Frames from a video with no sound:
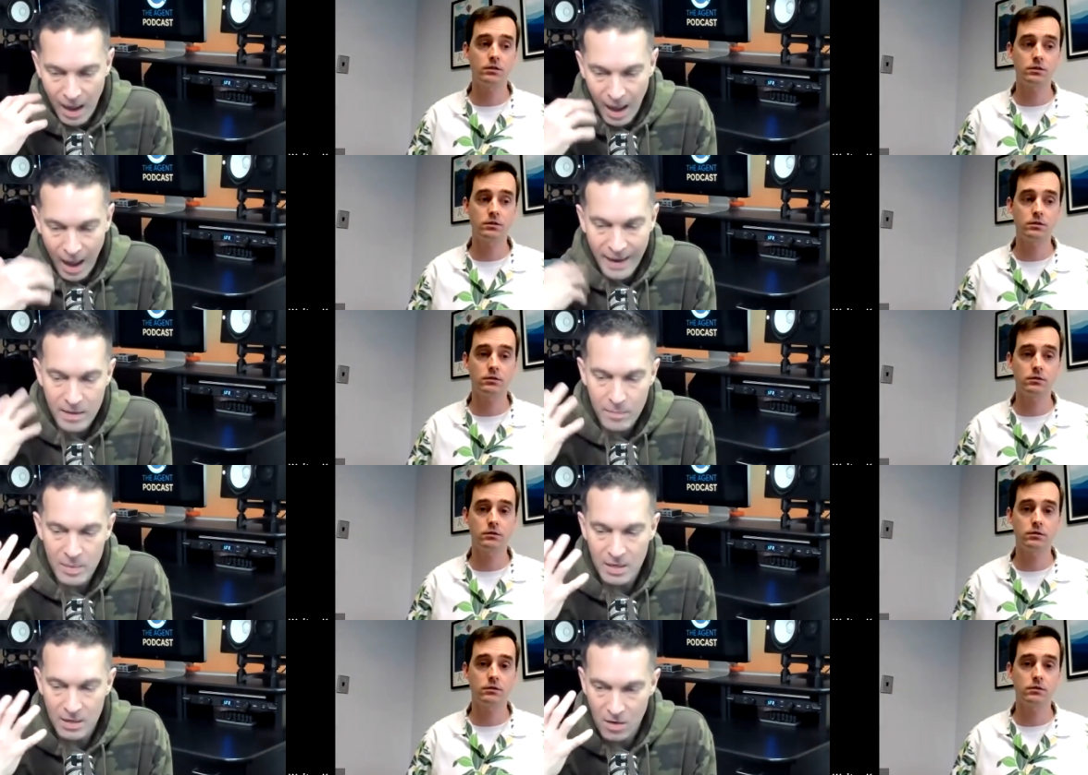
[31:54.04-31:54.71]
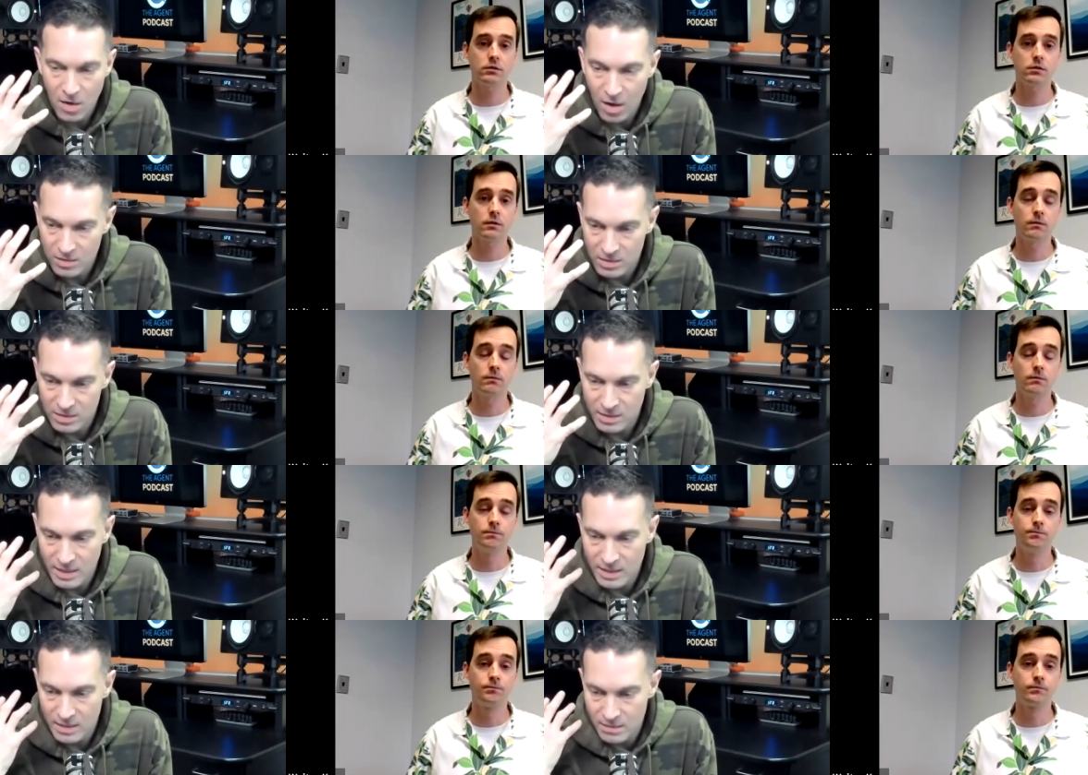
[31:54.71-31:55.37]
Speaker 1: I am in a
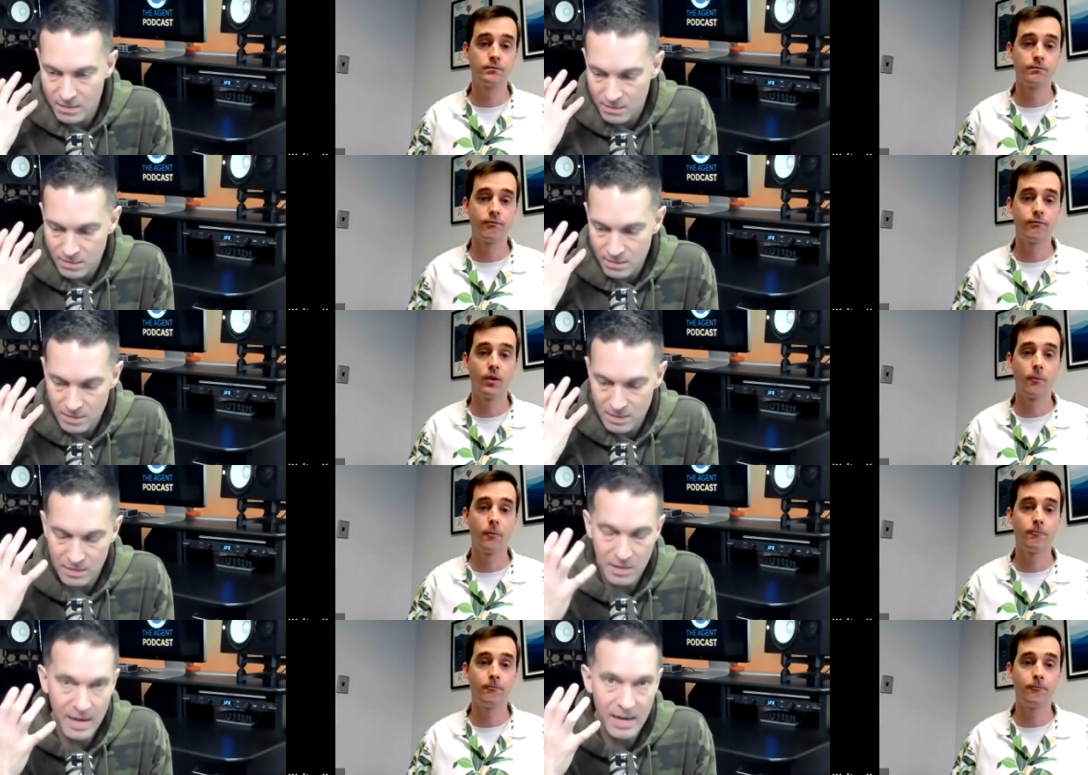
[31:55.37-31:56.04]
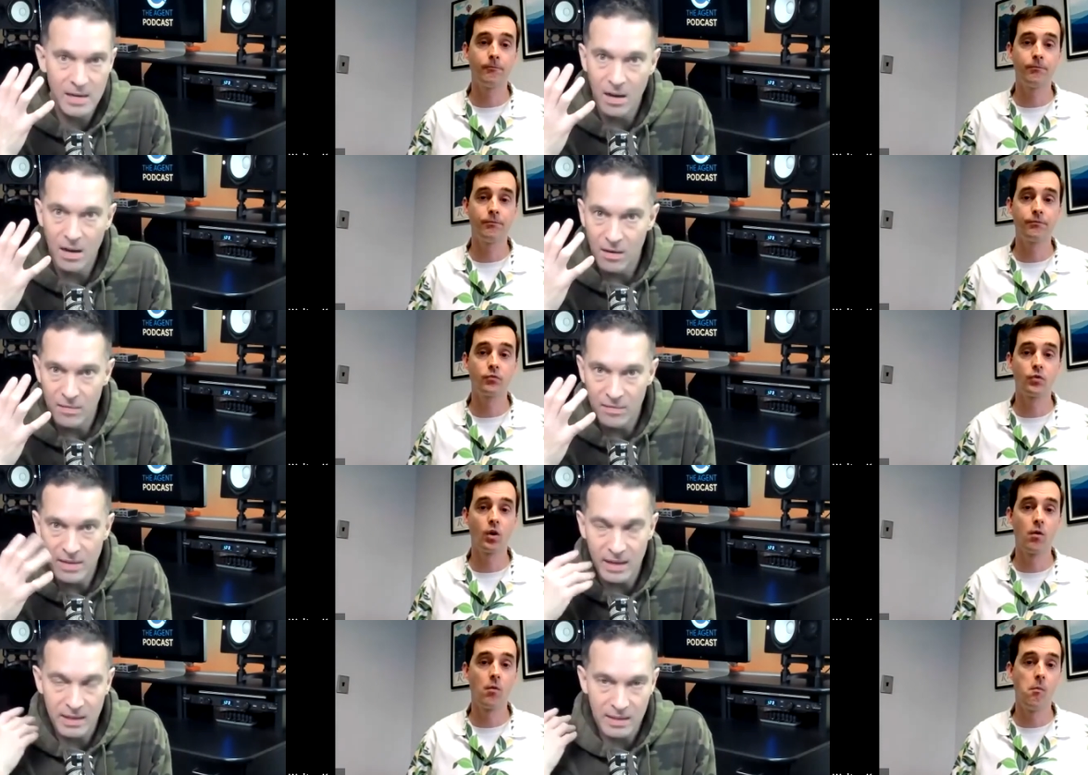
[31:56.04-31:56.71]
constant state
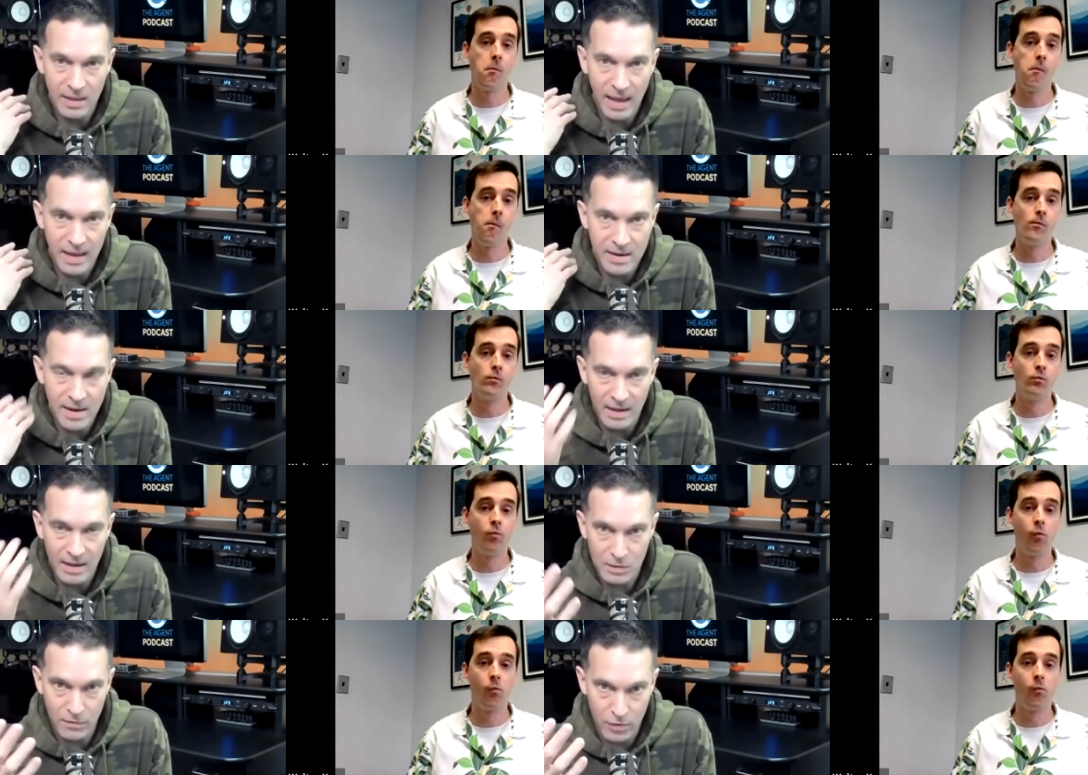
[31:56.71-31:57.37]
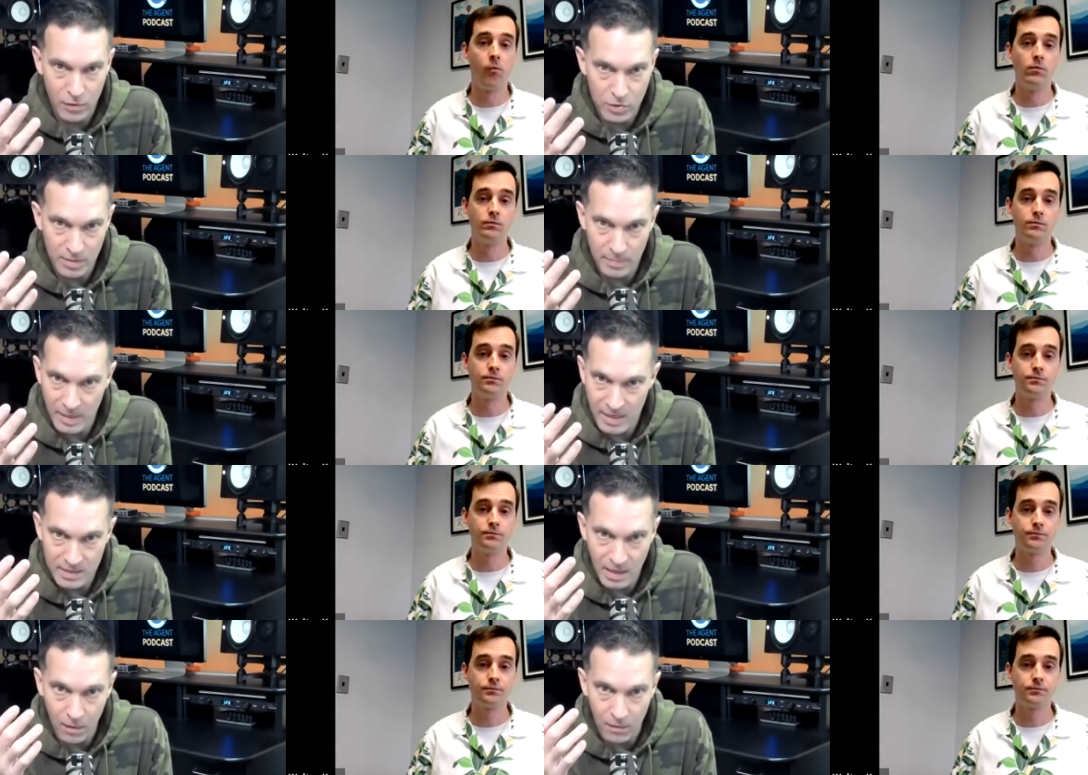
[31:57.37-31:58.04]
of getting that next version of
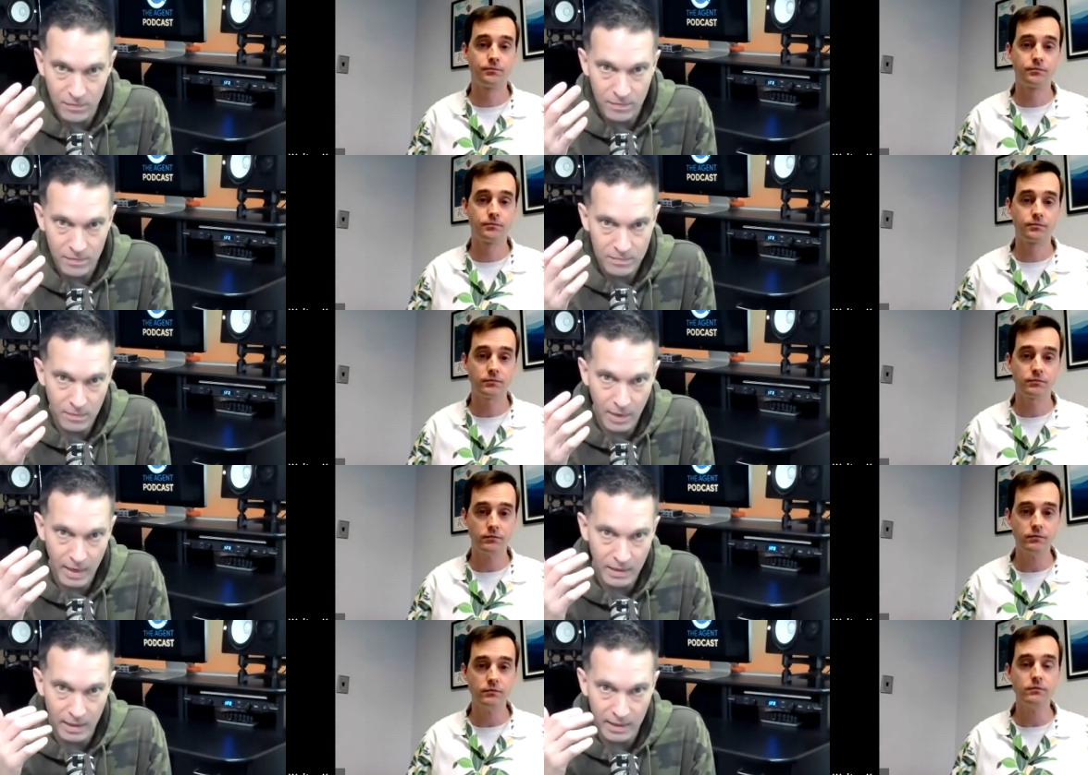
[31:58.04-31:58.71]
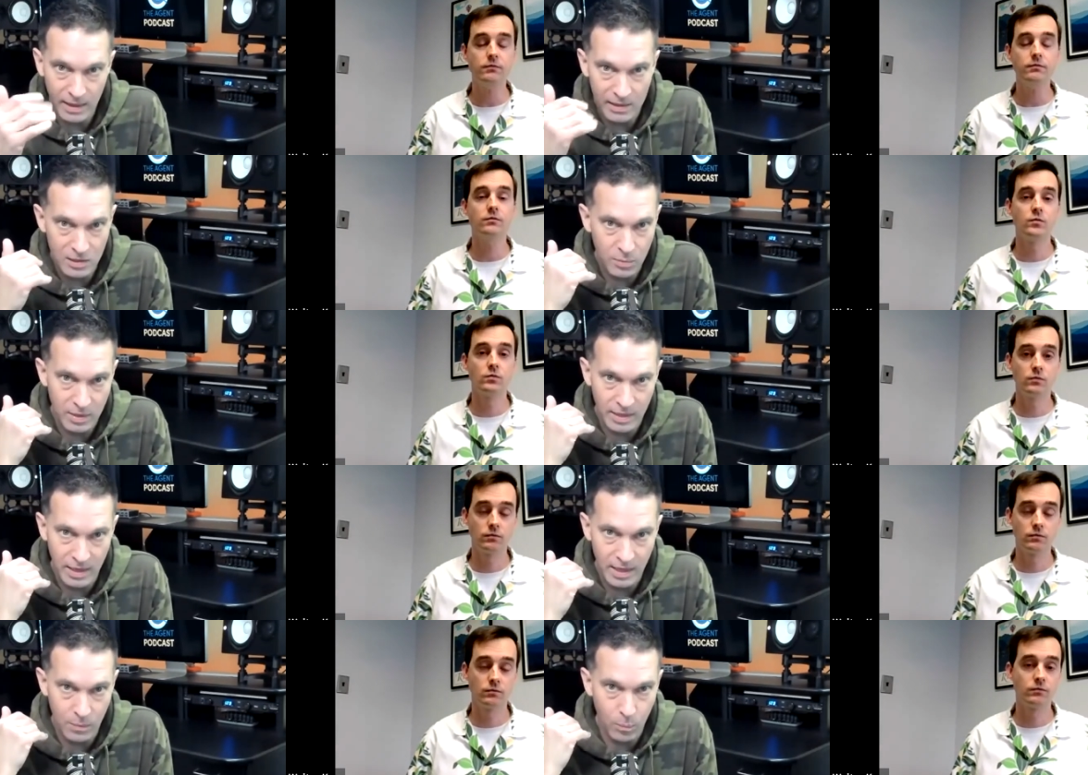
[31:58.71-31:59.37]
myself, right? Like I just want
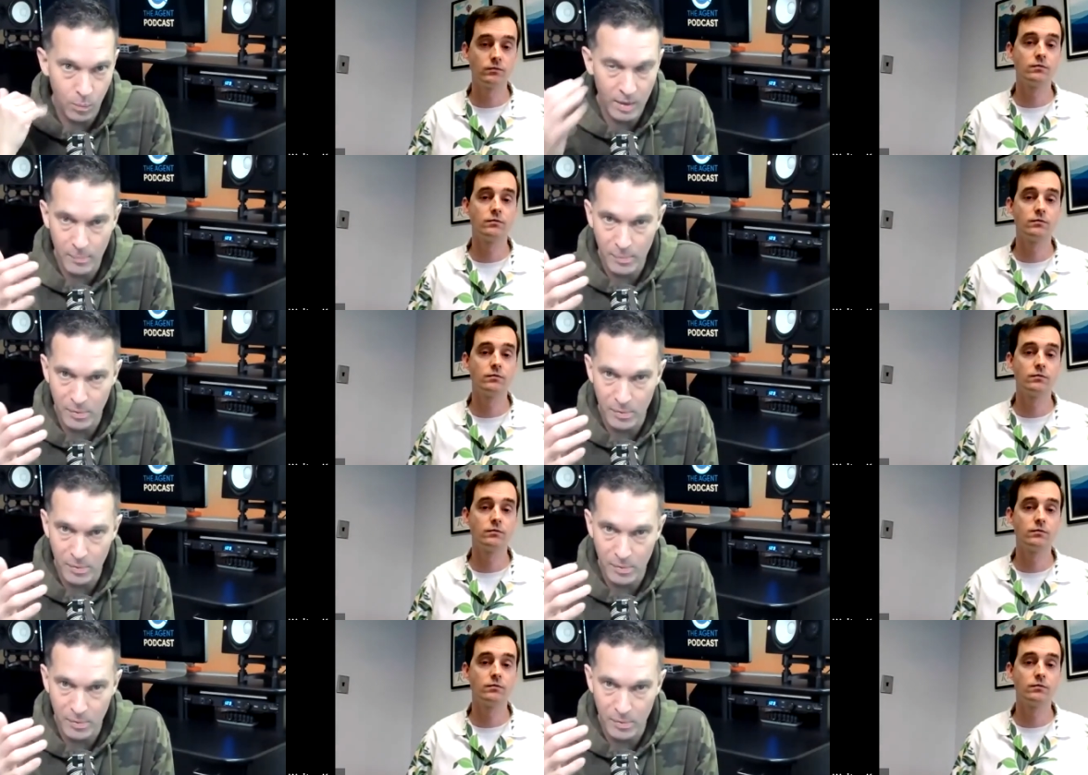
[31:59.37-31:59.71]
to get one